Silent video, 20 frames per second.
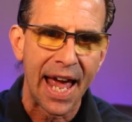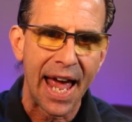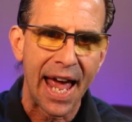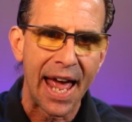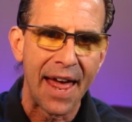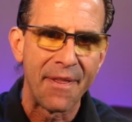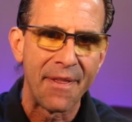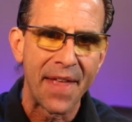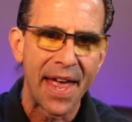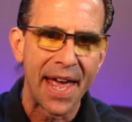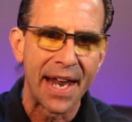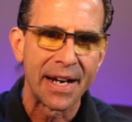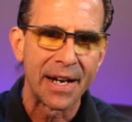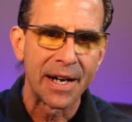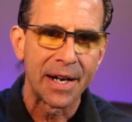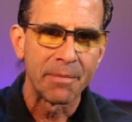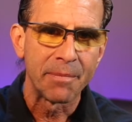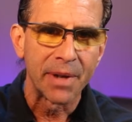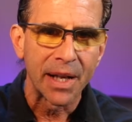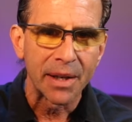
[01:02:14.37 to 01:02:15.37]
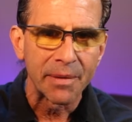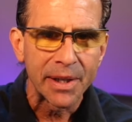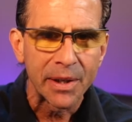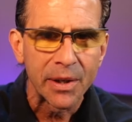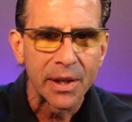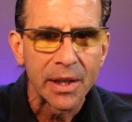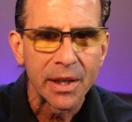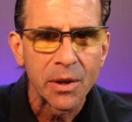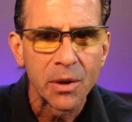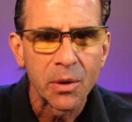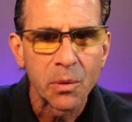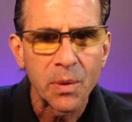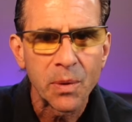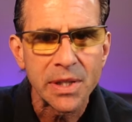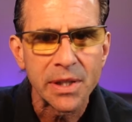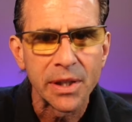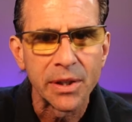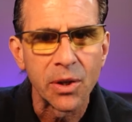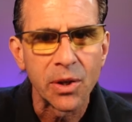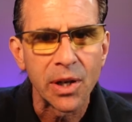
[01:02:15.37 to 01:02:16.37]
And then
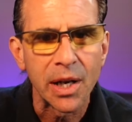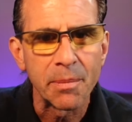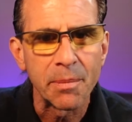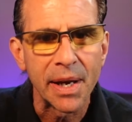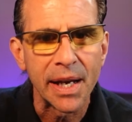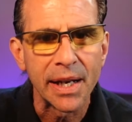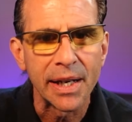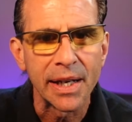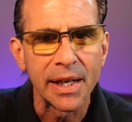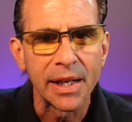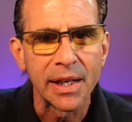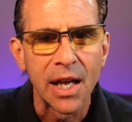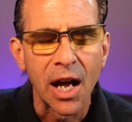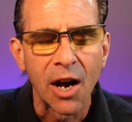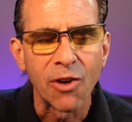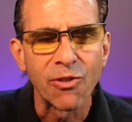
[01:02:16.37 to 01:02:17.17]
what's the note I made here?